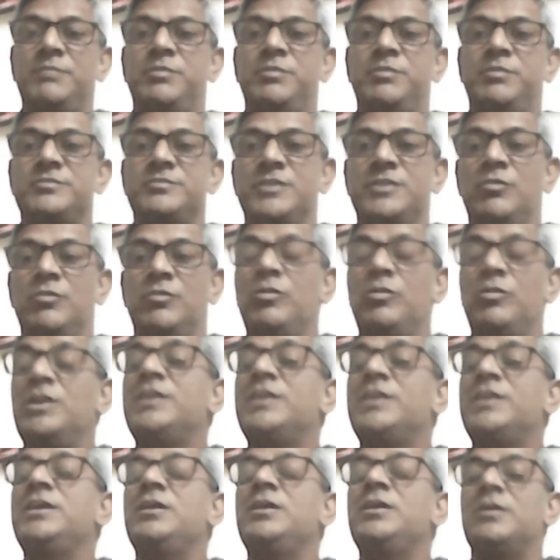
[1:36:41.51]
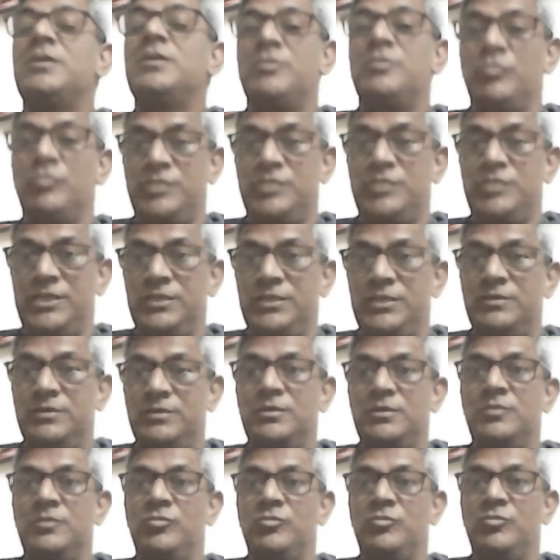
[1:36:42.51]
plus year old lady,
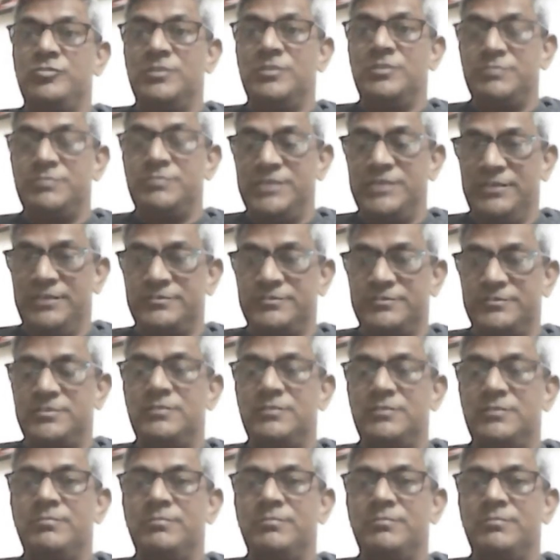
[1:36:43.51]
wrote some test.